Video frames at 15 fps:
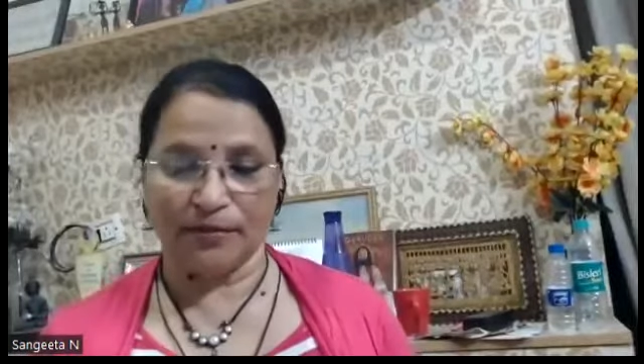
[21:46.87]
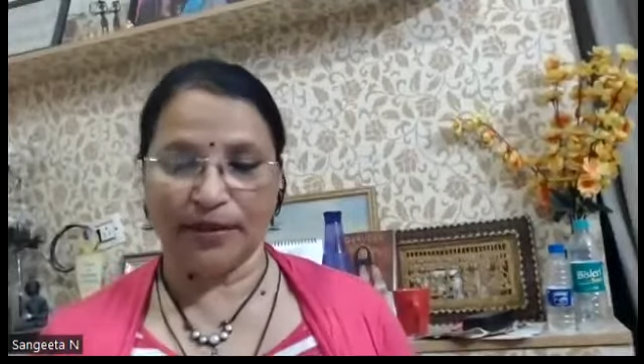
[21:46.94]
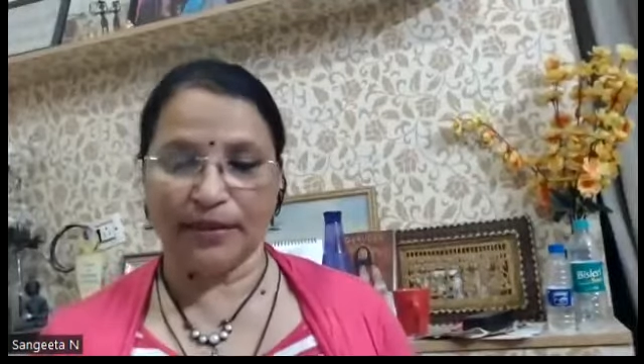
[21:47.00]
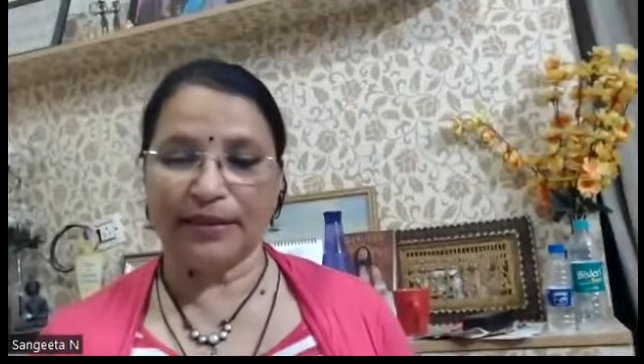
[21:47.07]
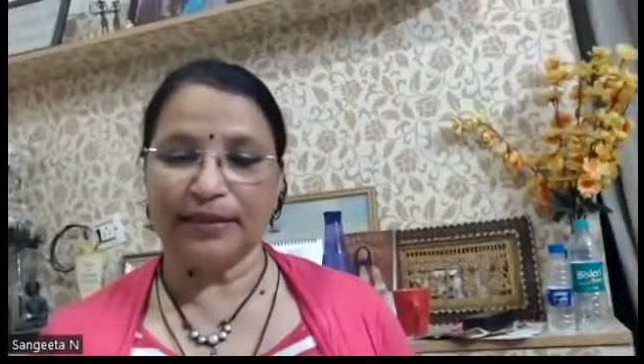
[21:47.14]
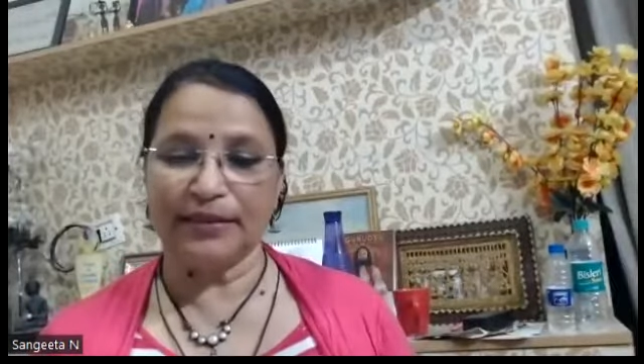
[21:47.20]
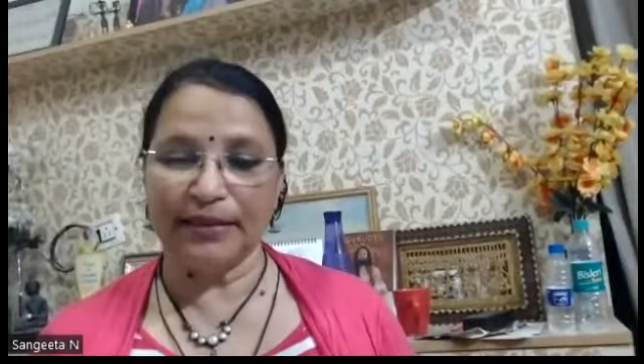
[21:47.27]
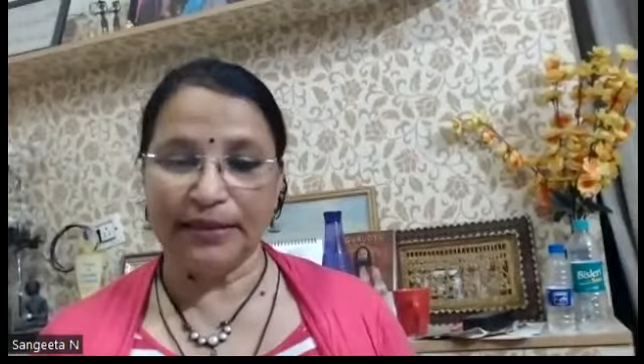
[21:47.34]

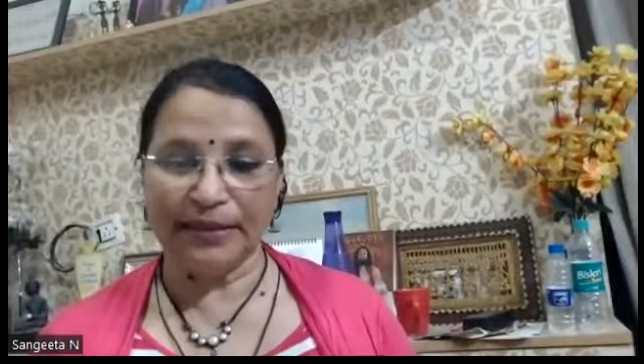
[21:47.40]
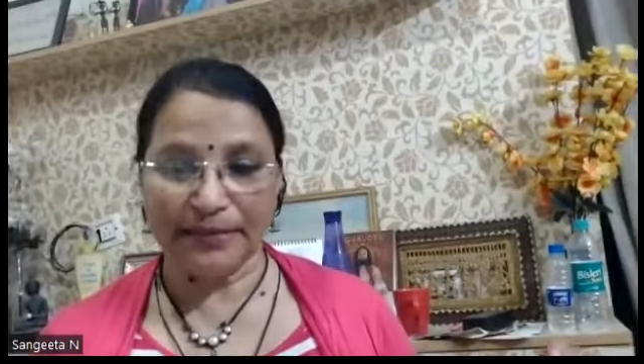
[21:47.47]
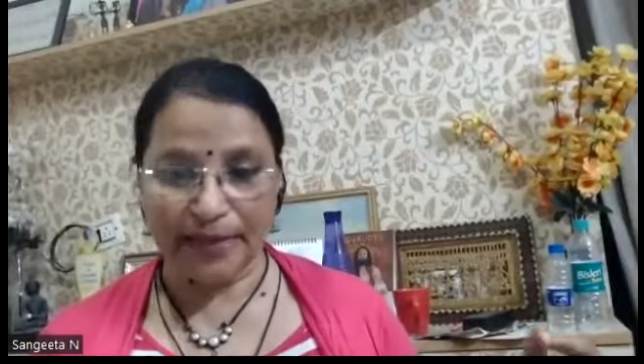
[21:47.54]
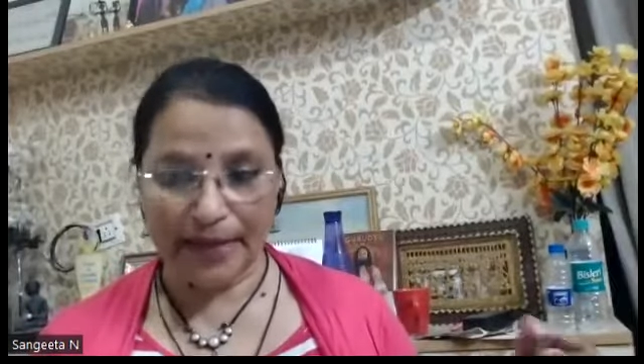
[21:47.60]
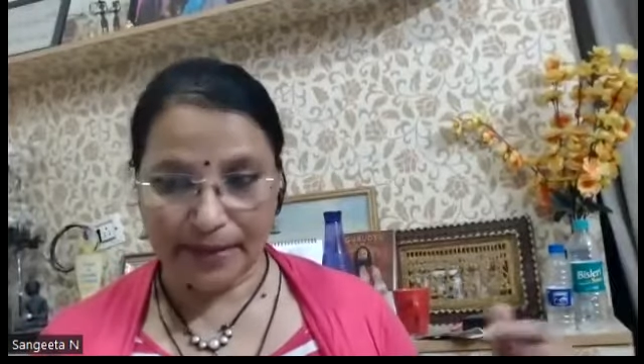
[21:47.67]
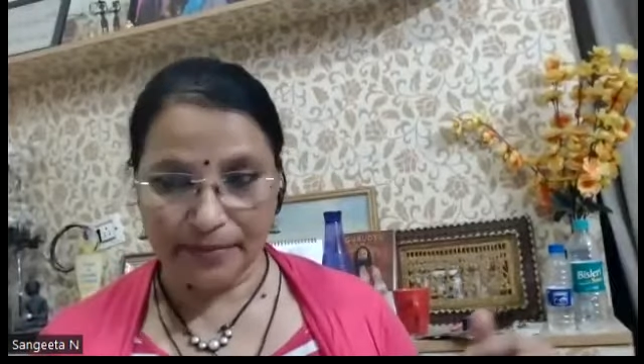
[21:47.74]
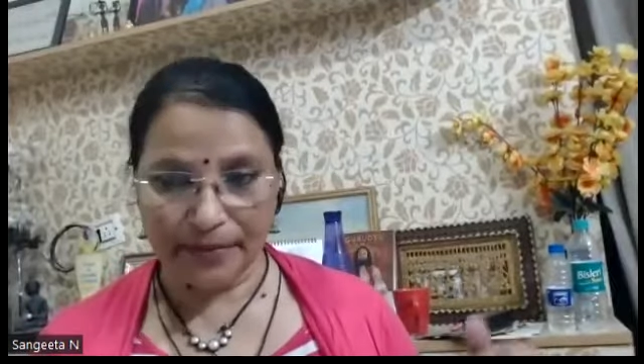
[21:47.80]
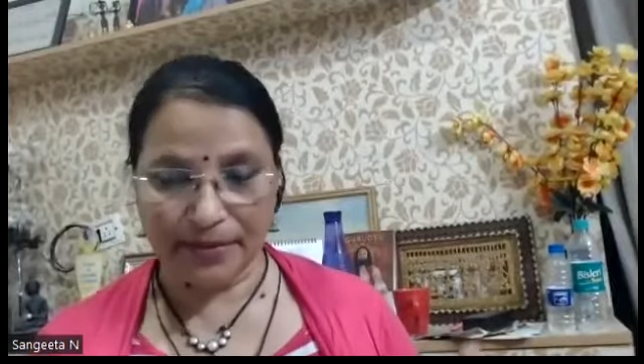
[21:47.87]
whether the
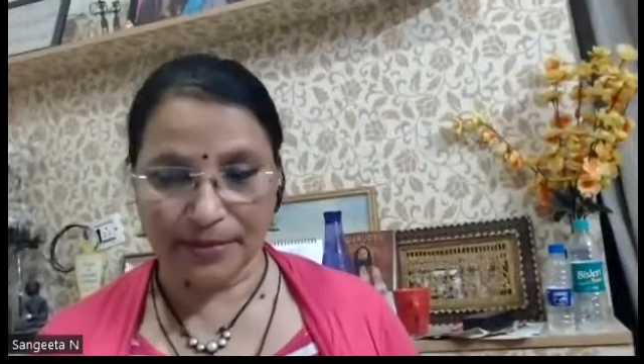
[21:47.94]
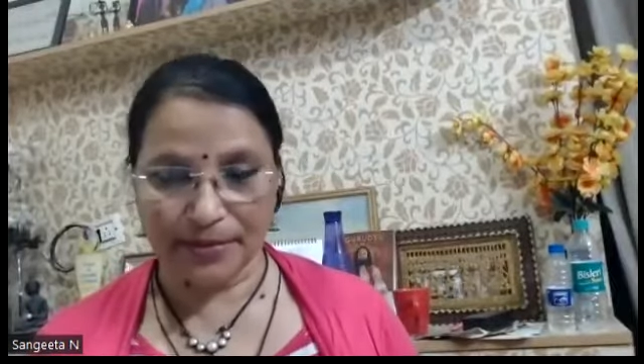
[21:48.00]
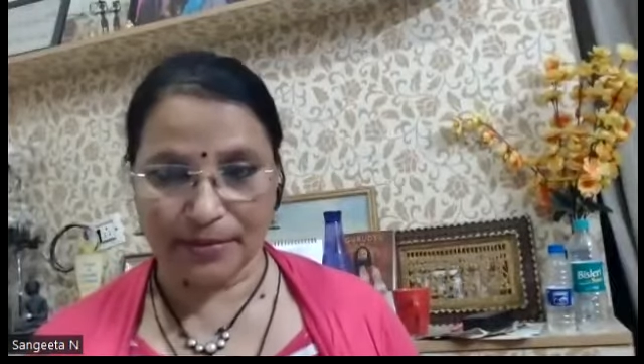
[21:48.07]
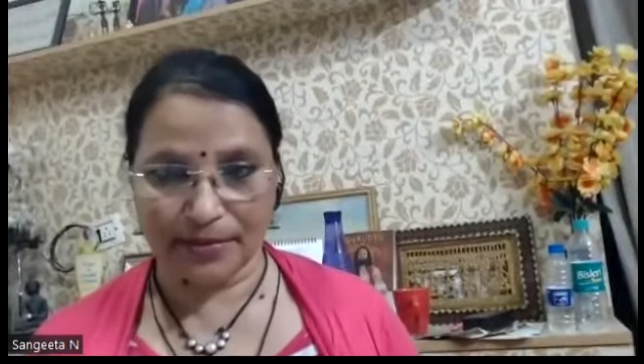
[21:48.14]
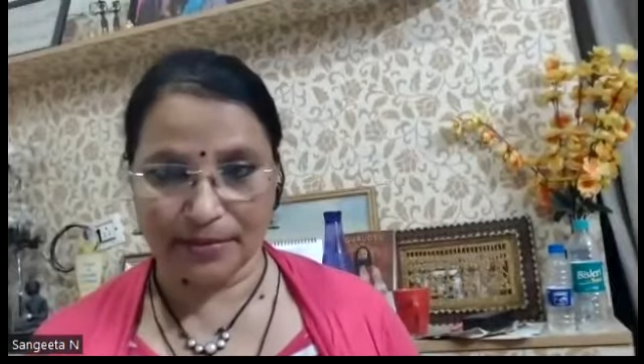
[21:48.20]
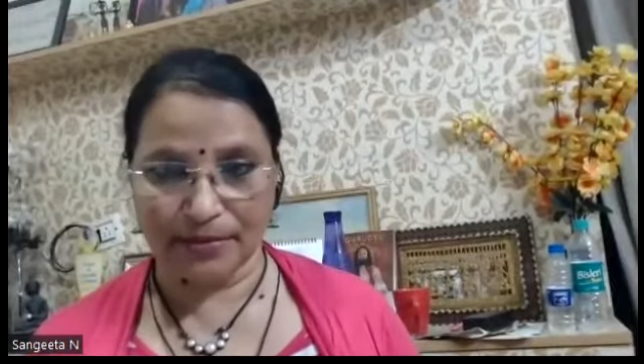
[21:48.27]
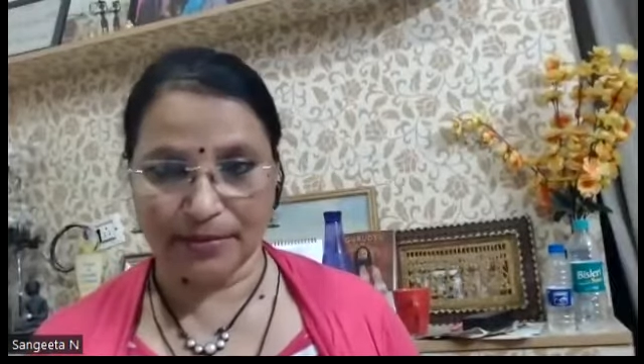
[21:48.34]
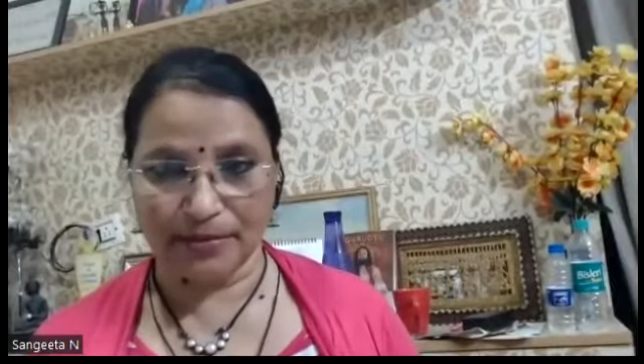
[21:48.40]
tribe
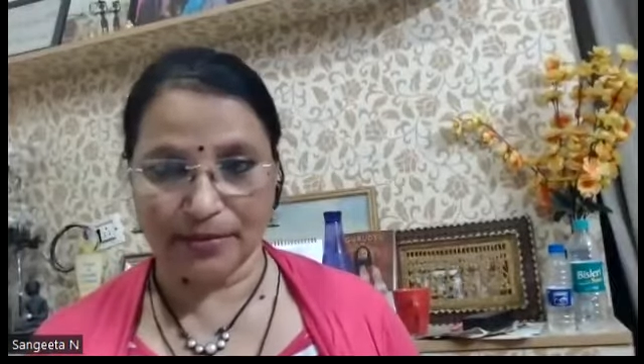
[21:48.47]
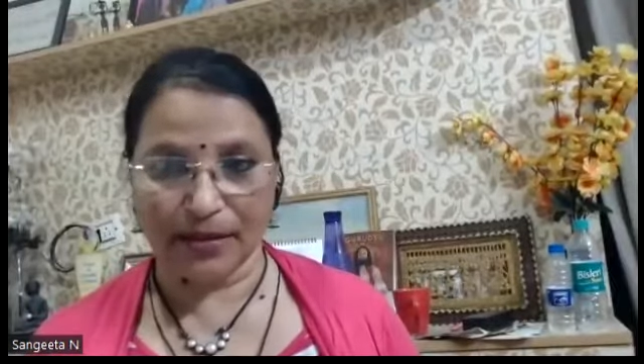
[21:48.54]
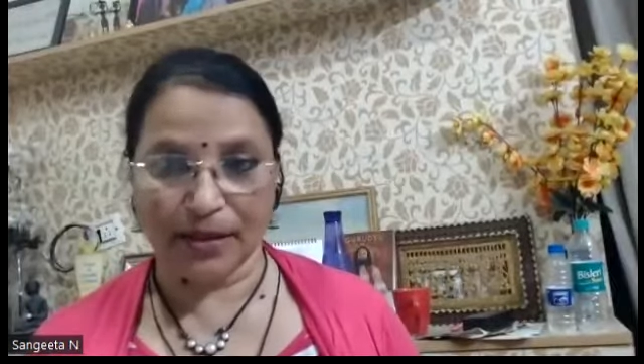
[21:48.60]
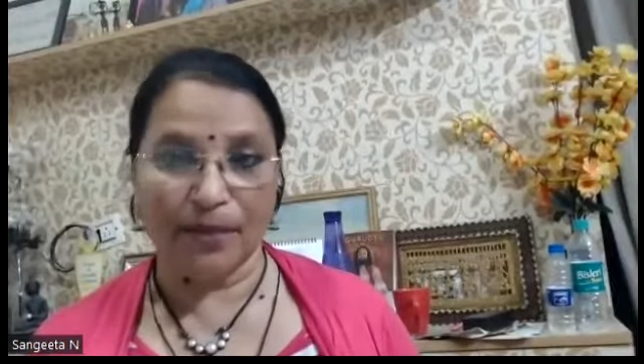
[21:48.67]
is